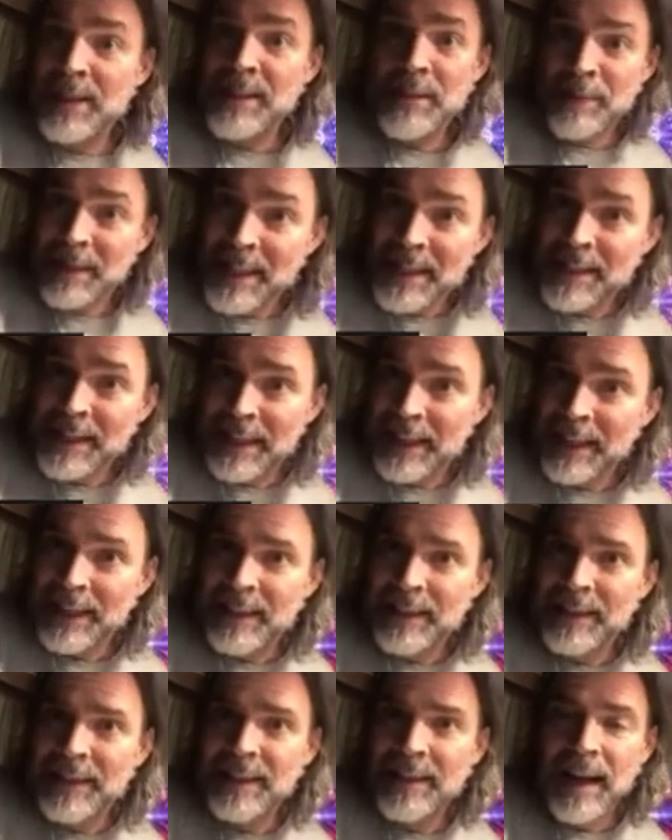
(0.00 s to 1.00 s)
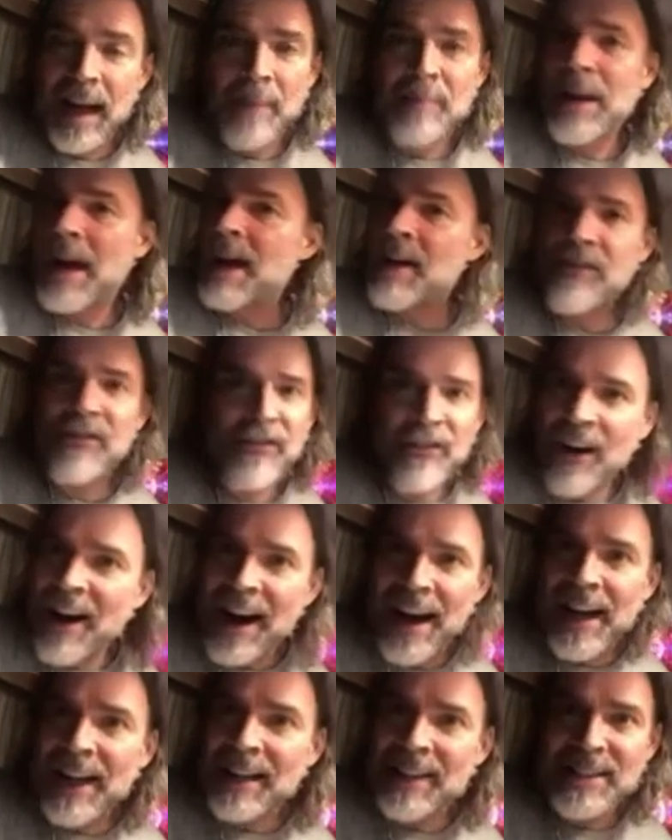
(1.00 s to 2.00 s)
I'm innocent. I'm not
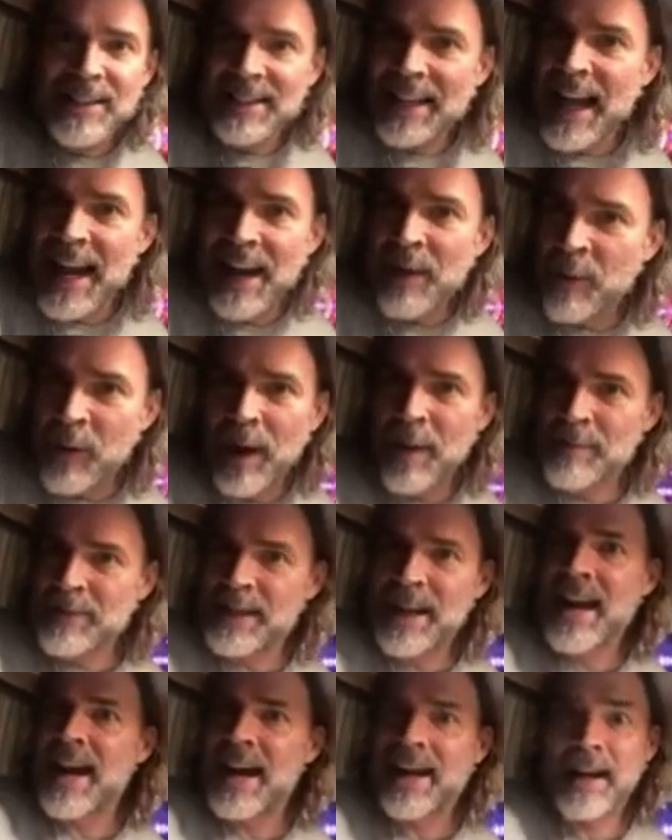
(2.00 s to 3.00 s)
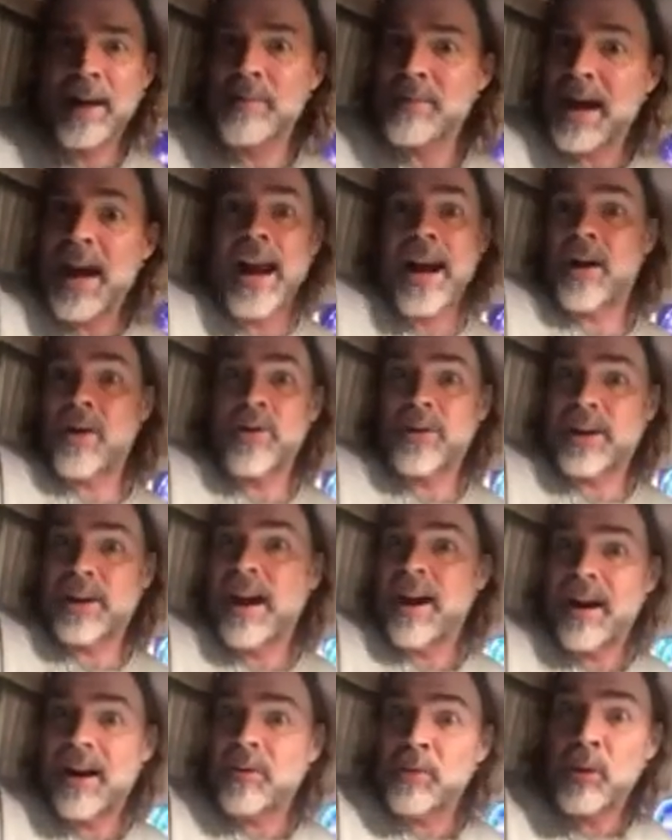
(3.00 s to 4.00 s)
afraid to say what I'm saying. I'm not. I don't
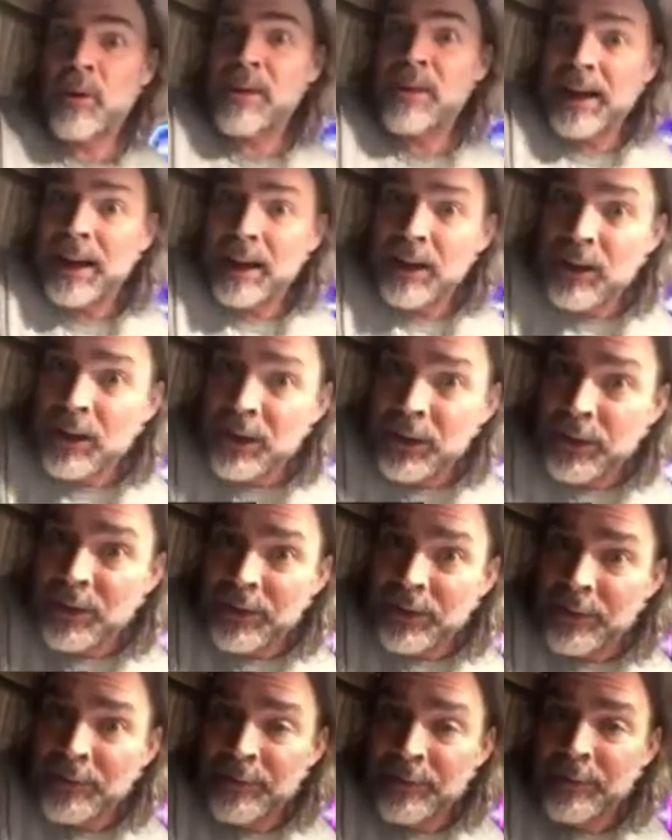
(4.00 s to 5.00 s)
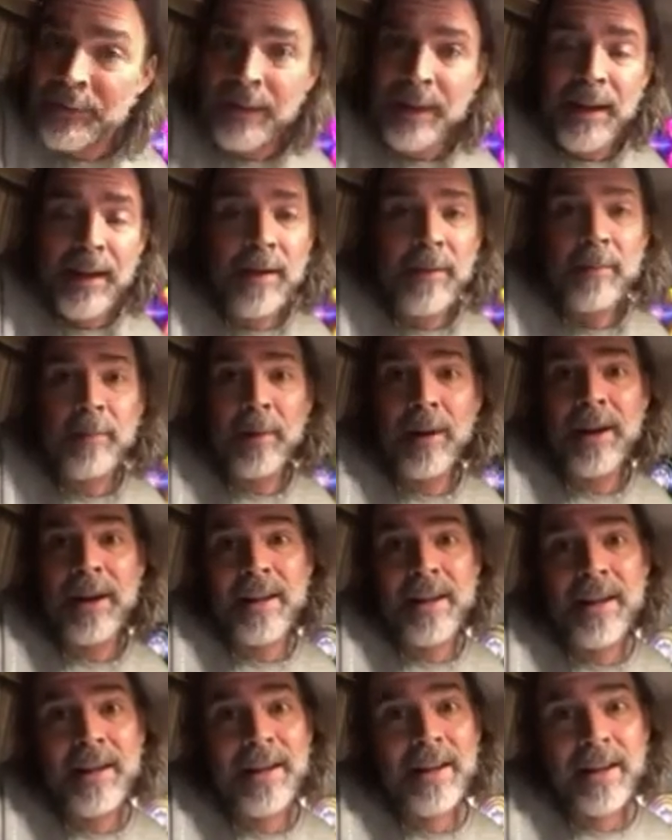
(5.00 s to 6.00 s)
care. What are they going to do? But
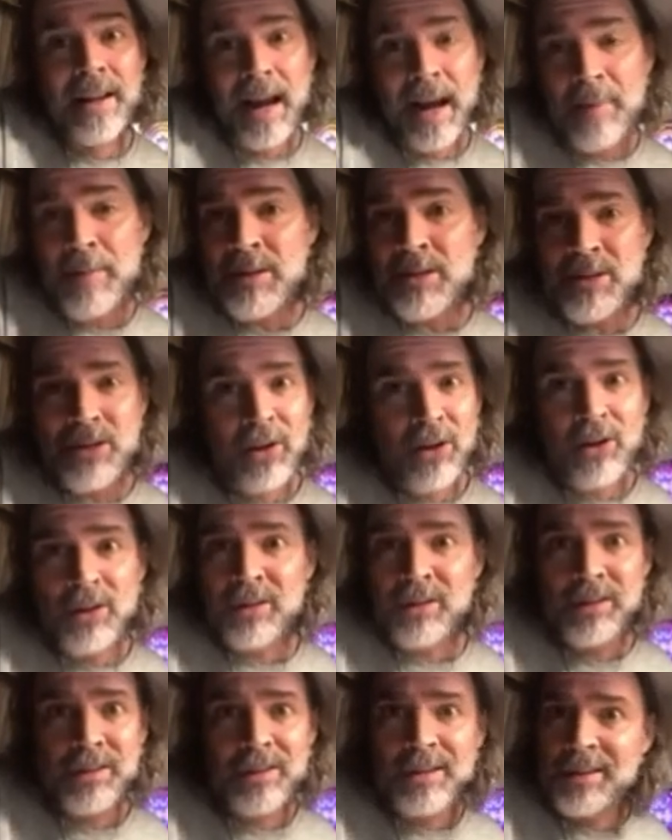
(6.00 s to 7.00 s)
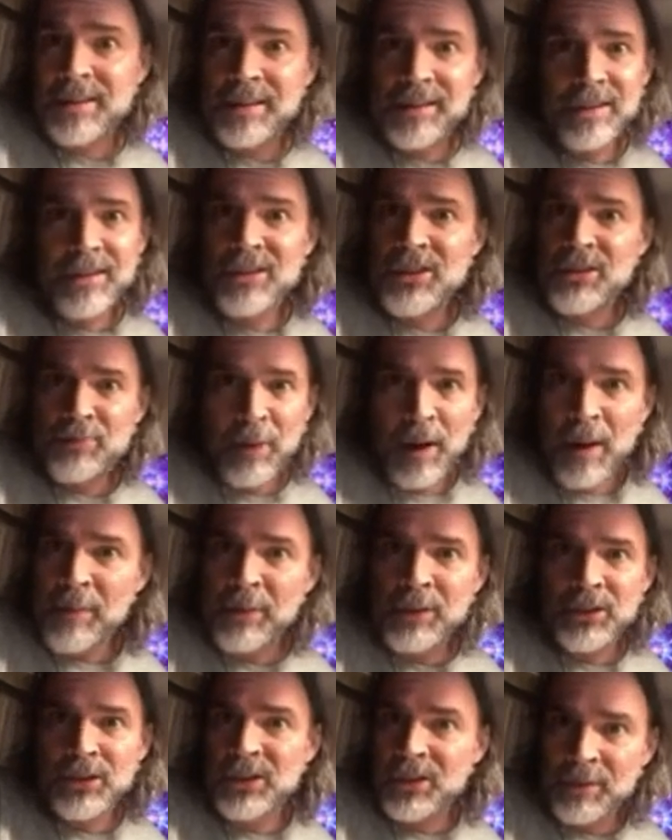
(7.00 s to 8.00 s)
I've been told you probably
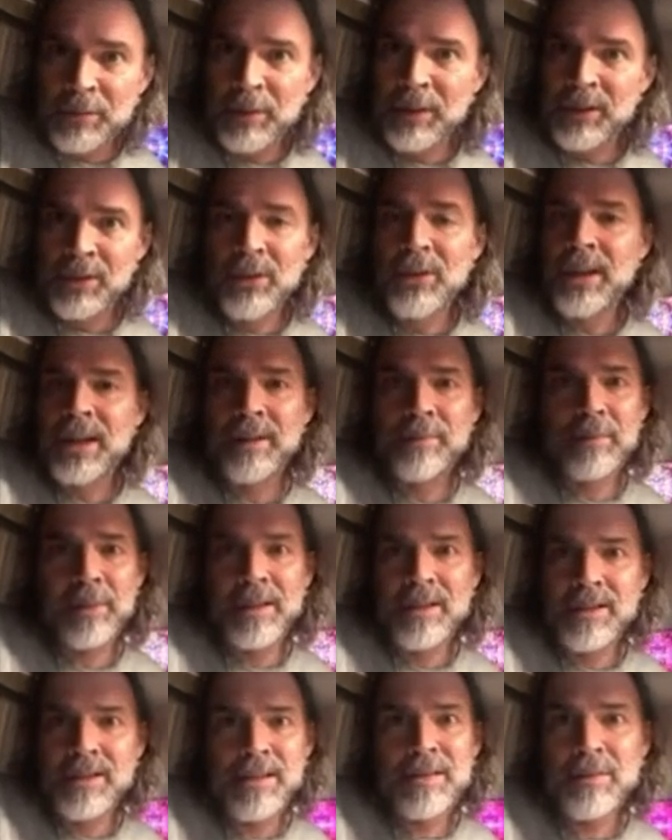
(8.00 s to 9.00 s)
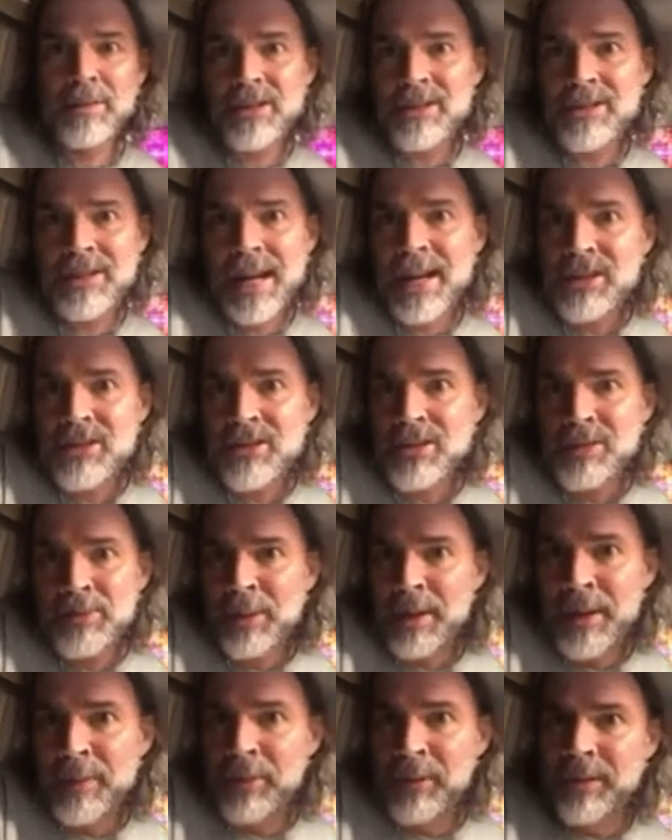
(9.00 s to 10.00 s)
shouldn't be doing it because these are dangerous
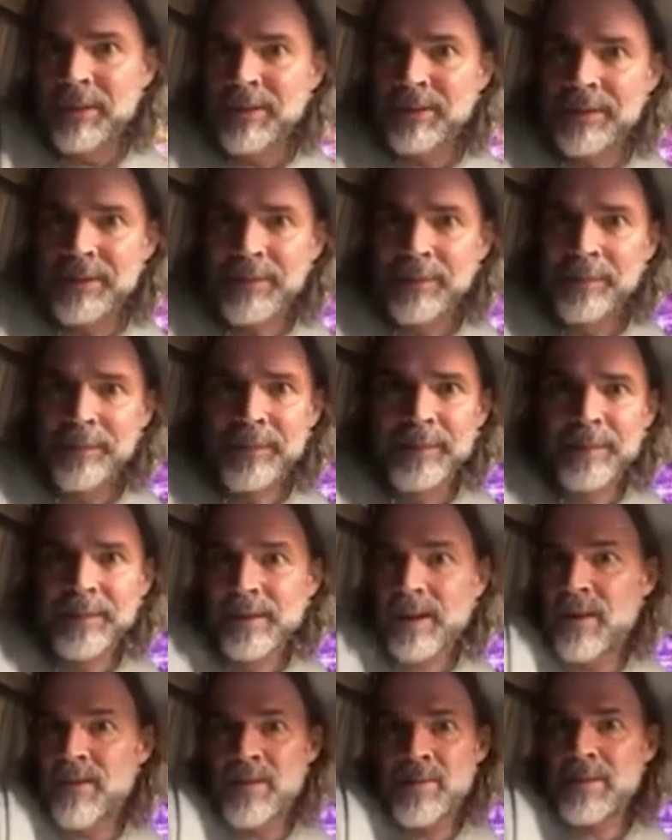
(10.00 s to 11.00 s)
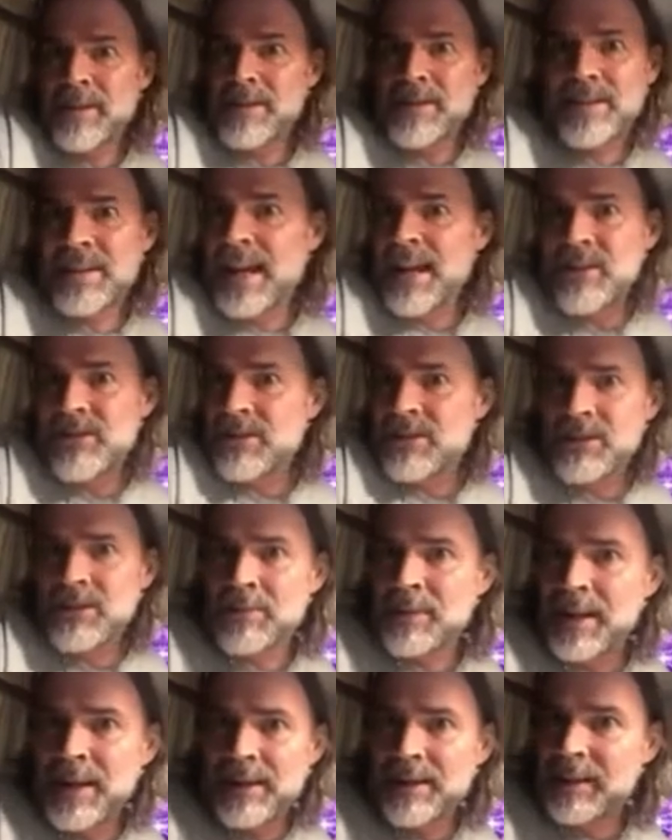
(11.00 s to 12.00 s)
people. Government's dangerous,
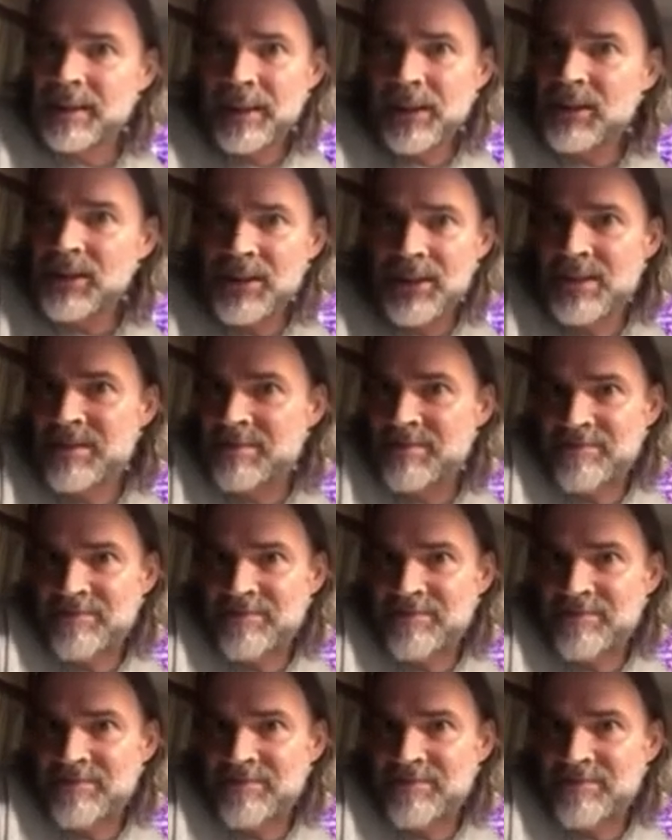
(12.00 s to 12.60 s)
man. They're just...